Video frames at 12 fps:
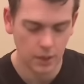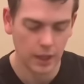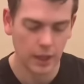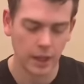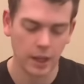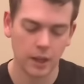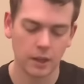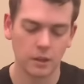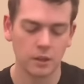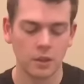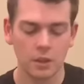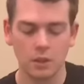and
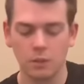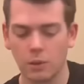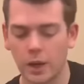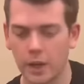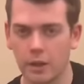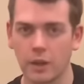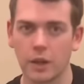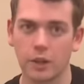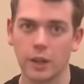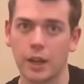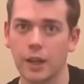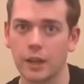wind it around
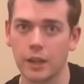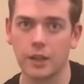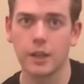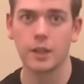your hand like